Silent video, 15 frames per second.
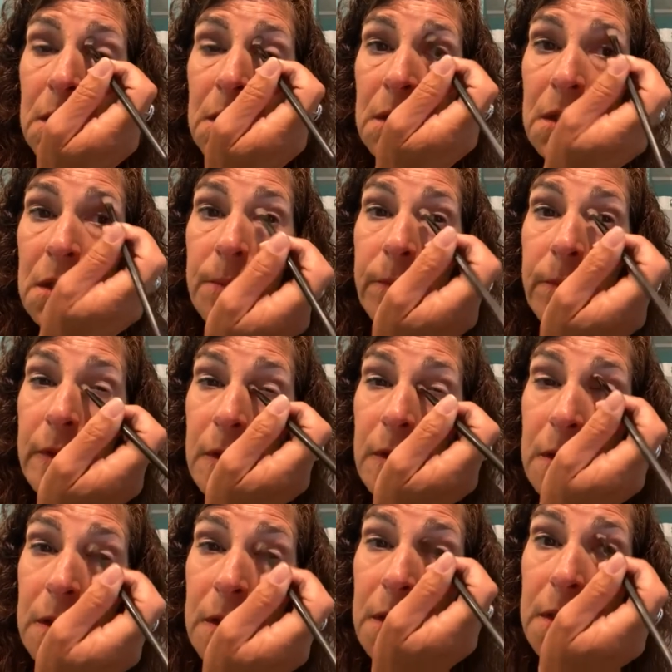up there
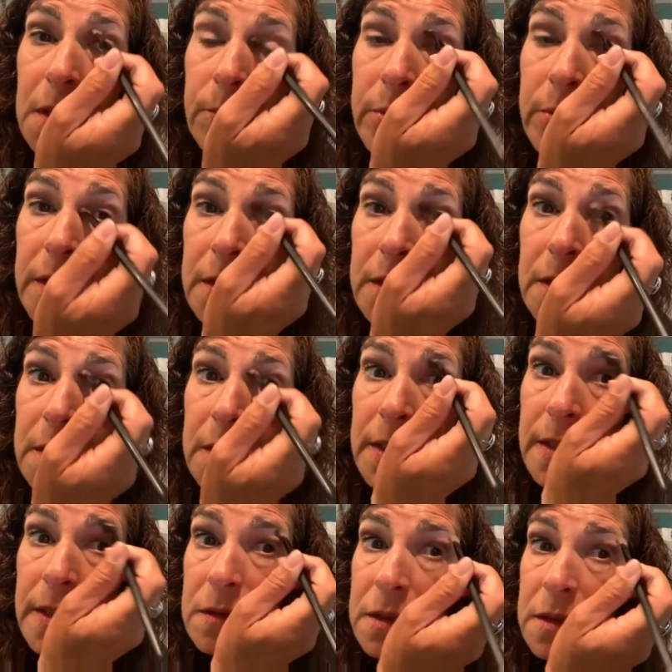and then bringing it
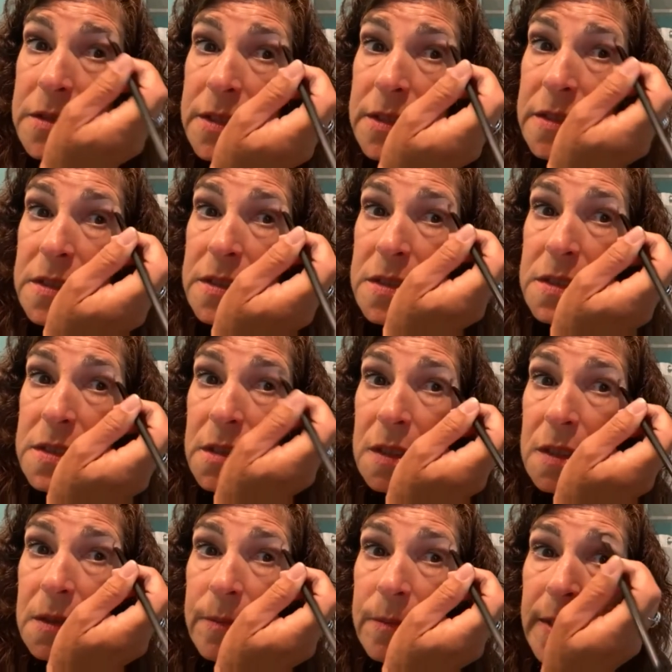down because, yes, it's
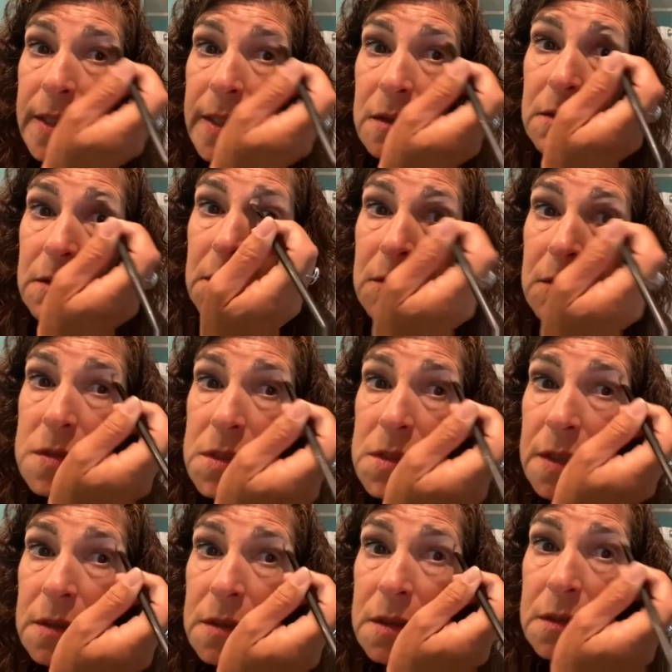darker by your nose,
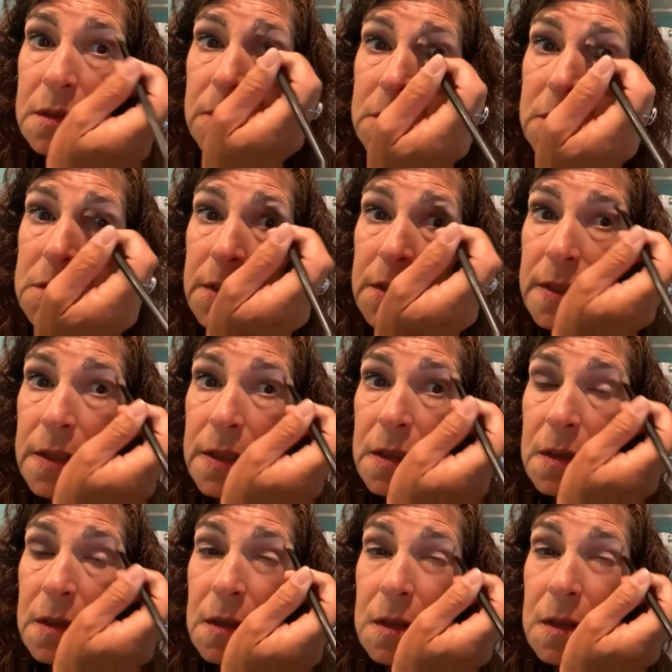like Linda was saying.